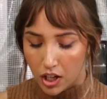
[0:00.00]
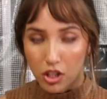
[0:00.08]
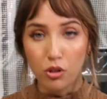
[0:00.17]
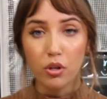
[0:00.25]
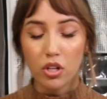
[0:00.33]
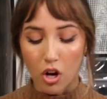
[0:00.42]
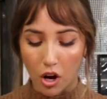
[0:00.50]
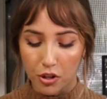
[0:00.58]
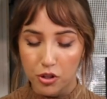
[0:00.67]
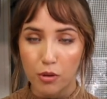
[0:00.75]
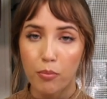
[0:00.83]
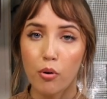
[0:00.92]
You can
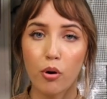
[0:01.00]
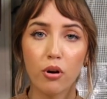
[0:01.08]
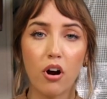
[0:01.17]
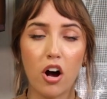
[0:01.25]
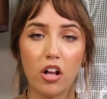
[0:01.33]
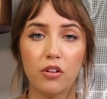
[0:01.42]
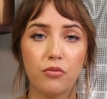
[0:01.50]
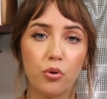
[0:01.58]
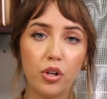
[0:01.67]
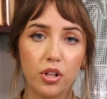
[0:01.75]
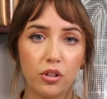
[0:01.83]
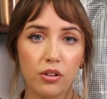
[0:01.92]
also pour olive
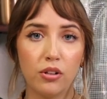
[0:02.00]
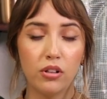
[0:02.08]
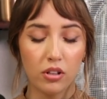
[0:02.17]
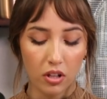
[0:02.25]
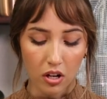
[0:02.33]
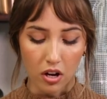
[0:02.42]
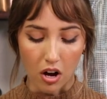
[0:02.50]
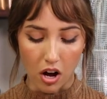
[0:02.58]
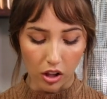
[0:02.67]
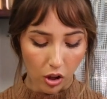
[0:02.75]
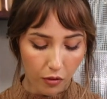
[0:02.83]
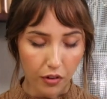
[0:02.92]
oil
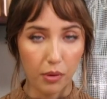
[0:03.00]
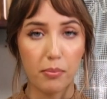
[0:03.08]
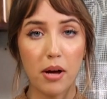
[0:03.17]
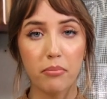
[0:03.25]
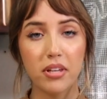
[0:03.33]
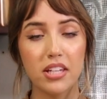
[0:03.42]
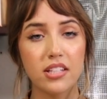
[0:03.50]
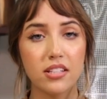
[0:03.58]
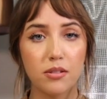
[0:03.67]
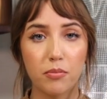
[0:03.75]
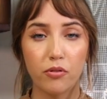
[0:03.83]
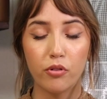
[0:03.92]
all over the
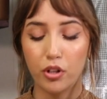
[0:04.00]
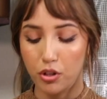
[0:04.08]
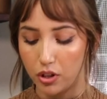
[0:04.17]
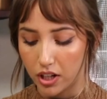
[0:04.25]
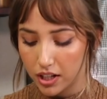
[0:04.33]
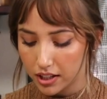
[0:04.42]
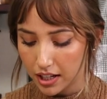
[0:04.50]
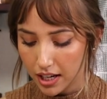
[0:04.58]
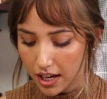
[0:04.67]
pumpkins before you cook.